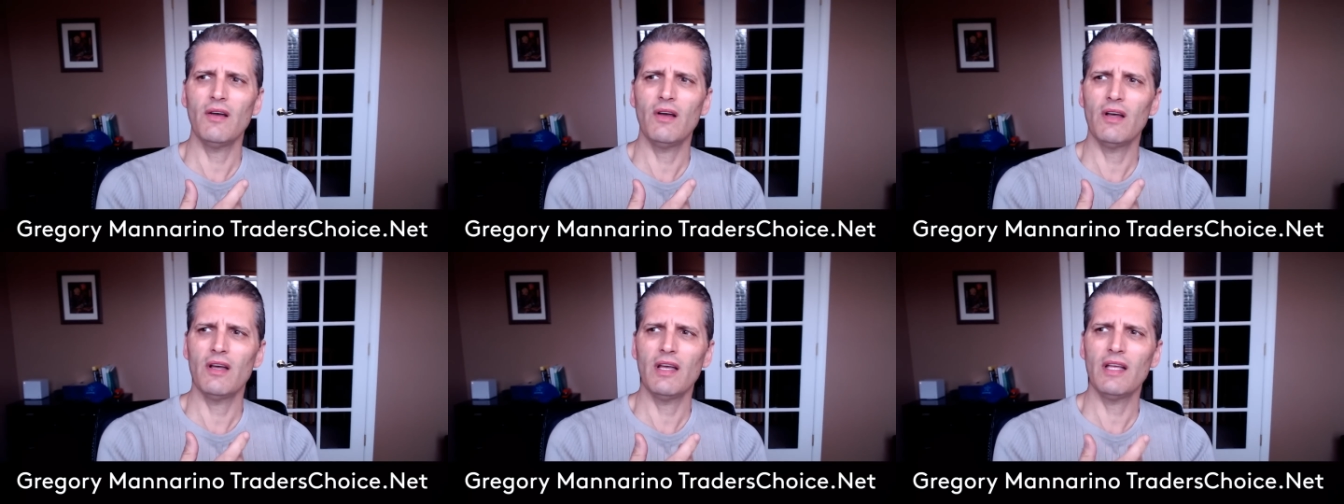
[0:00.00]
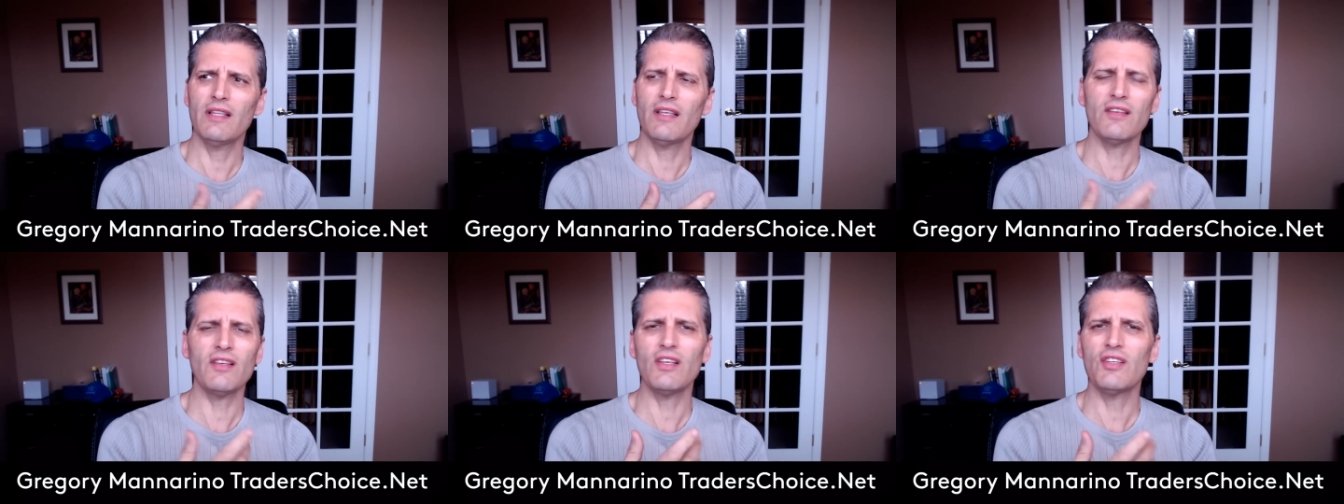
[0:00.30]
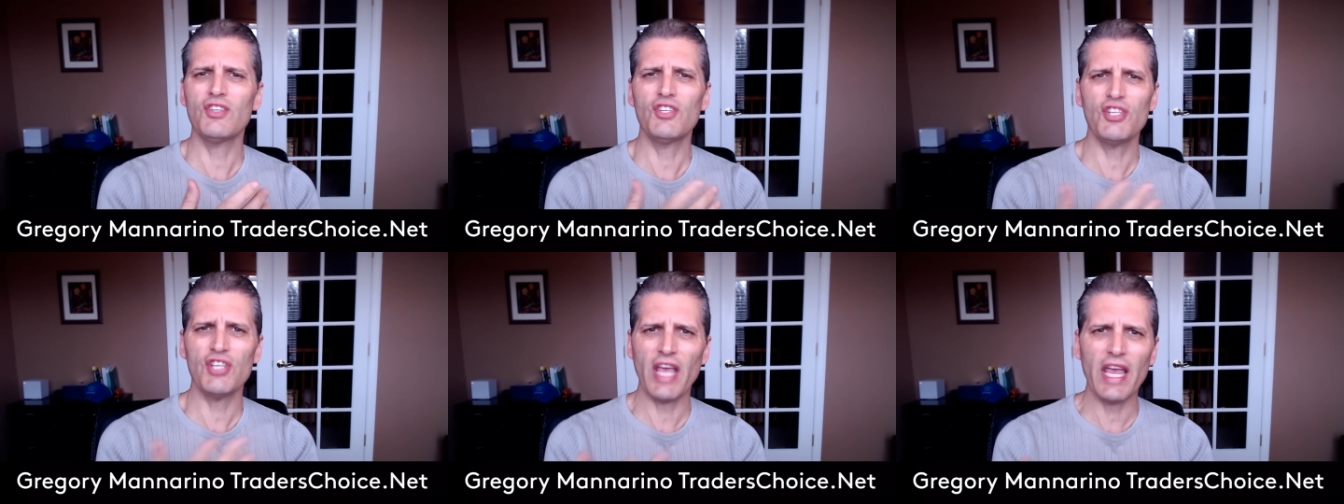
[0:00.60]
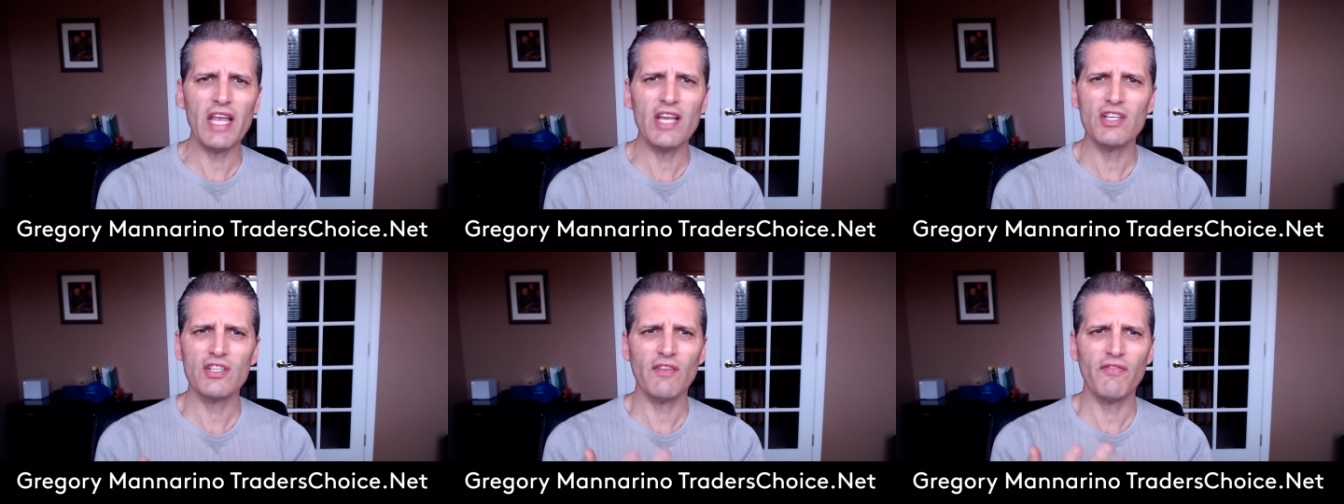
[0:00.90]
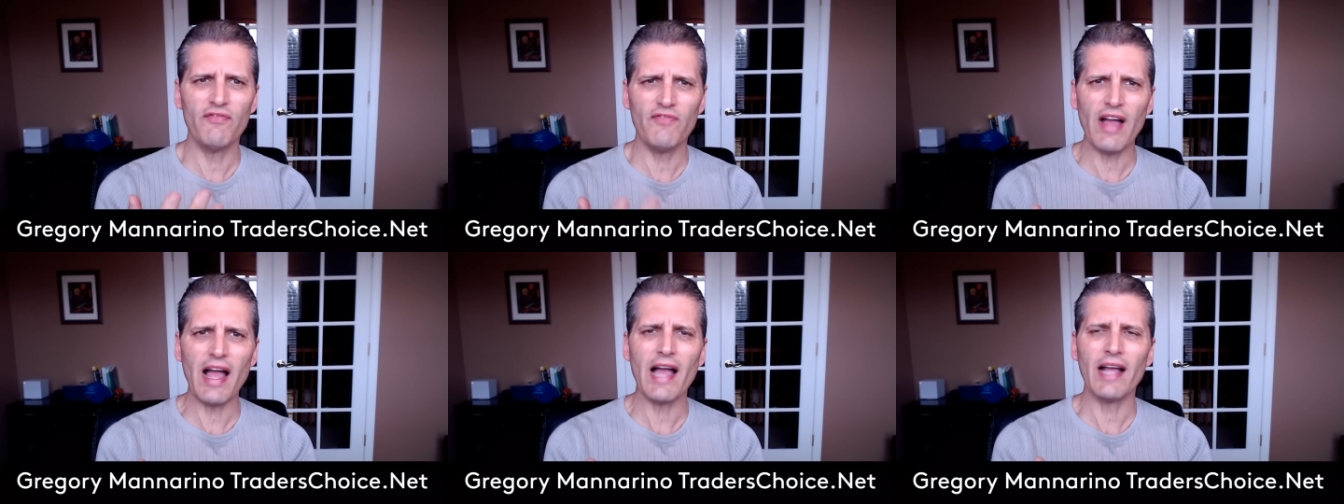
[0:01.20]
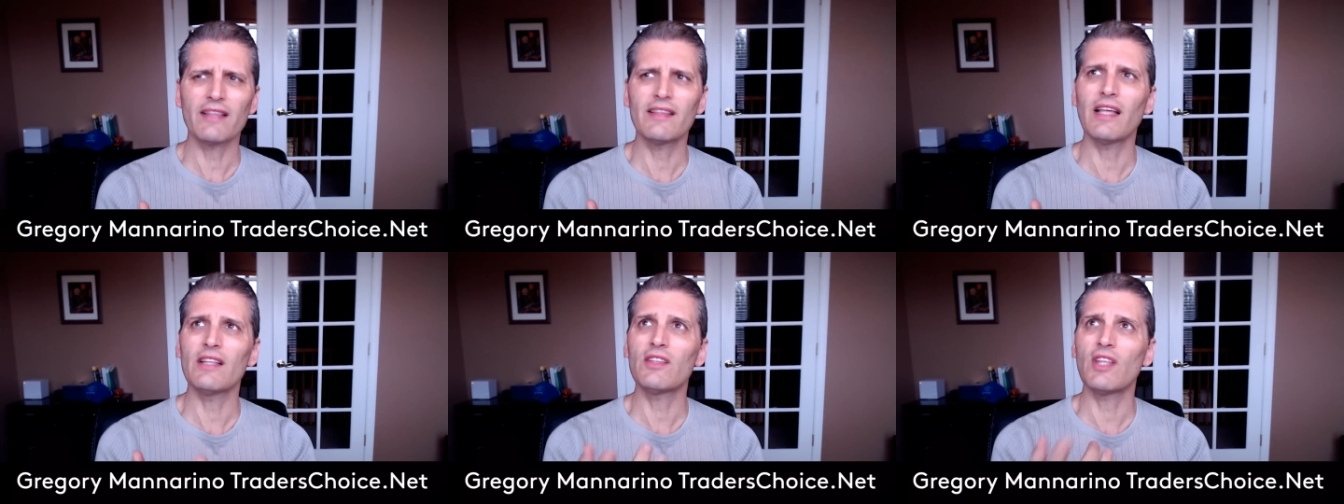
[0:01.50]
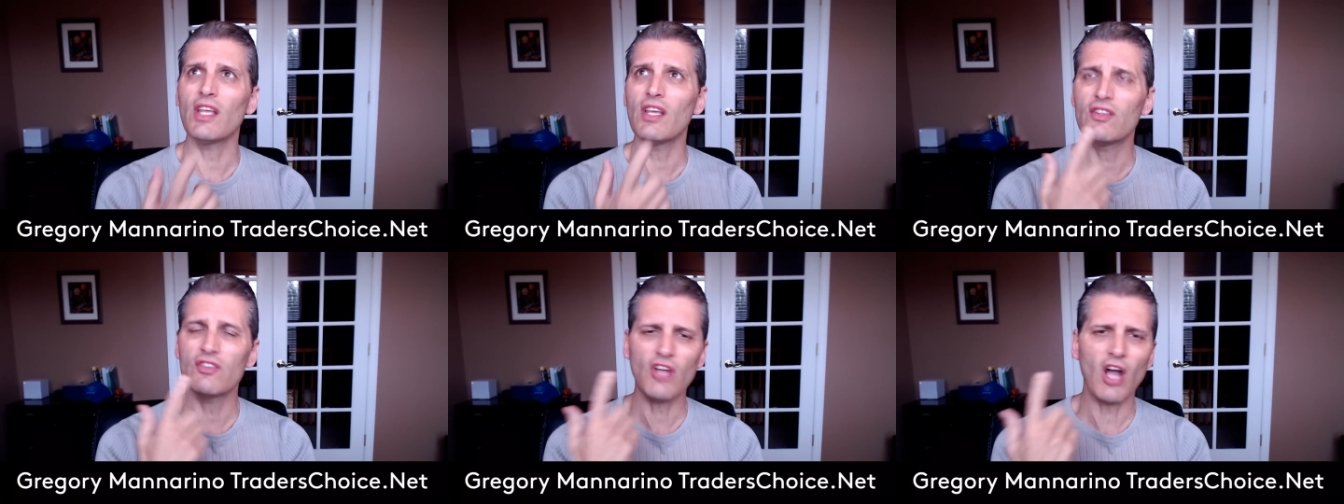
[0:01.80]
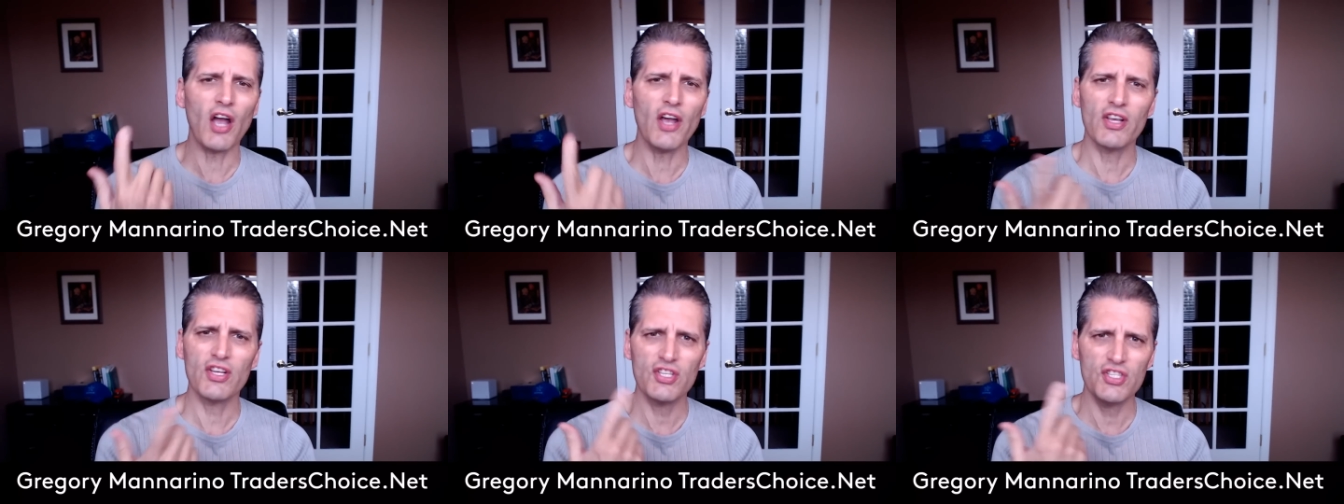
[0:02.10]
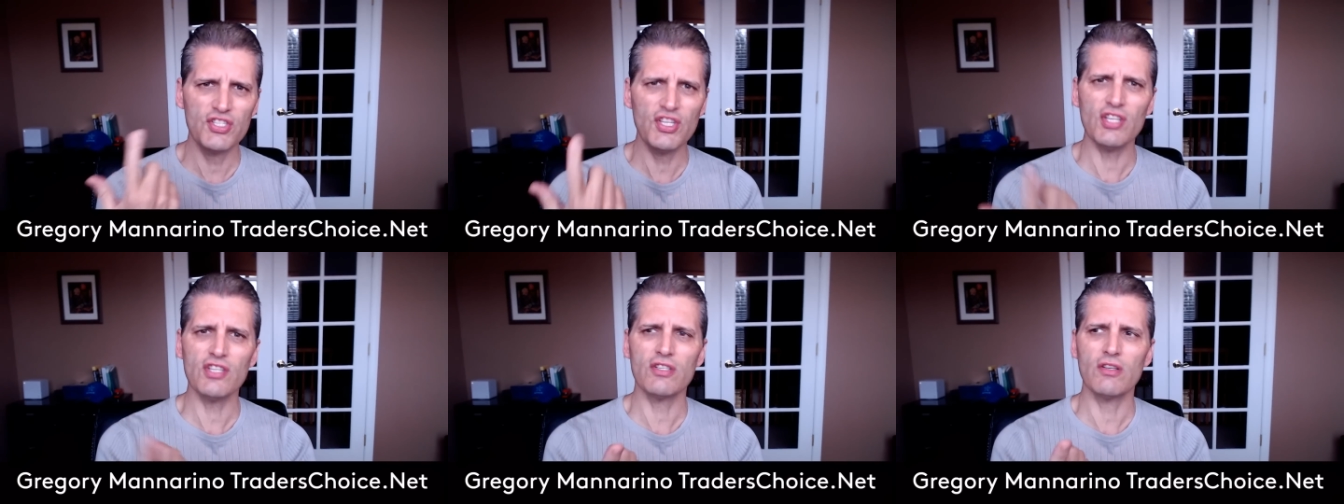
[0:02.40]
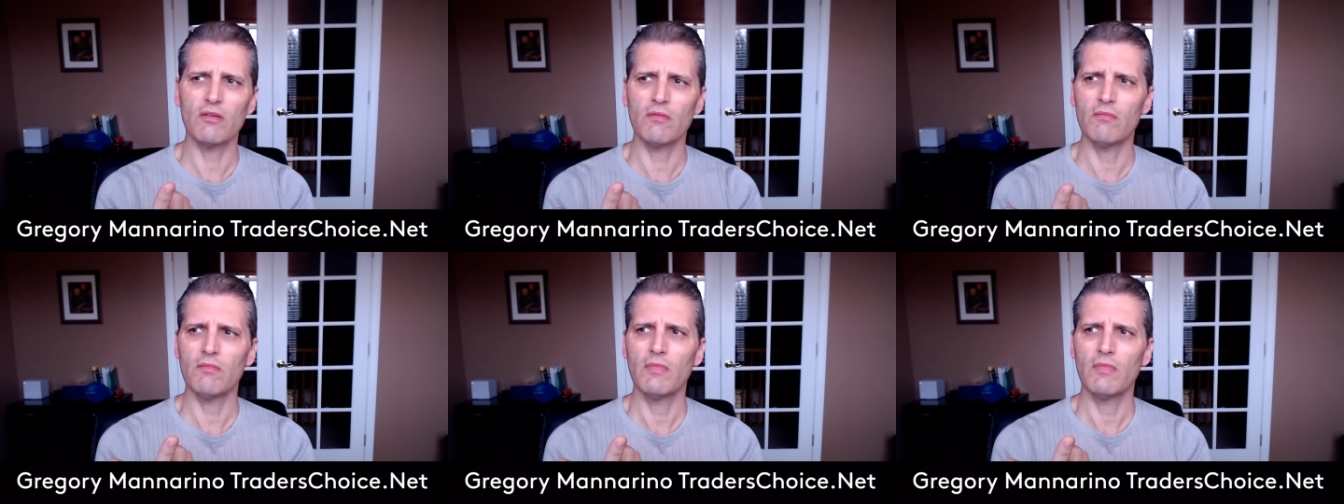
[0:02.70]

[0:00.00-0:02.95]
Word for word: it doesn't change the fact that the entire system